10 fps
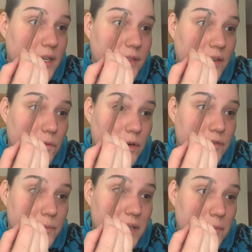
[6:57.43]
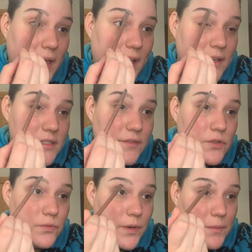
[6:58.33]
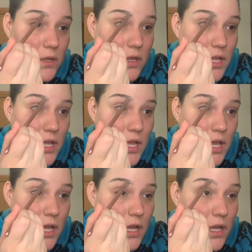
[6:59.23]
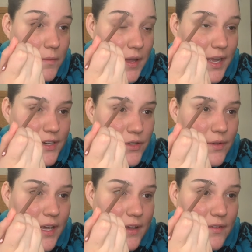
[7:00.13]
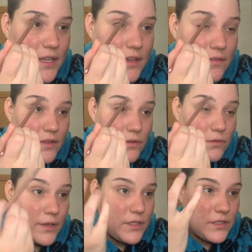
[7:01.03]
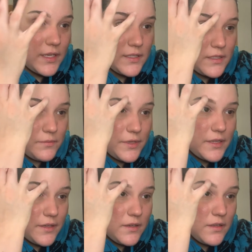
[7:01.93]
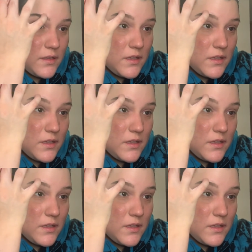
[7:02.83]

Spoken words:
They've worked for me in the past. I've used Rimmel. I don't have any the, I just got some right there.